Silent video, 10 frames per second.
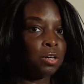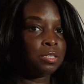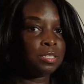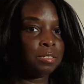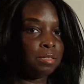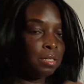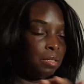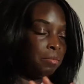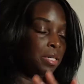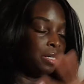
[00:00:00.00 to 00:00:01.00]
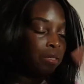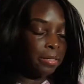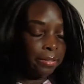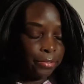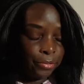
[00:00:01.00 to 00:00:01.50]
also, among
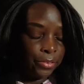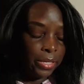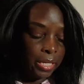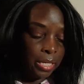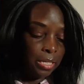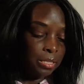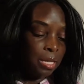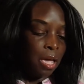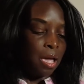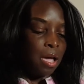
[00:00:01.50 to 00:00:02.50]
other things.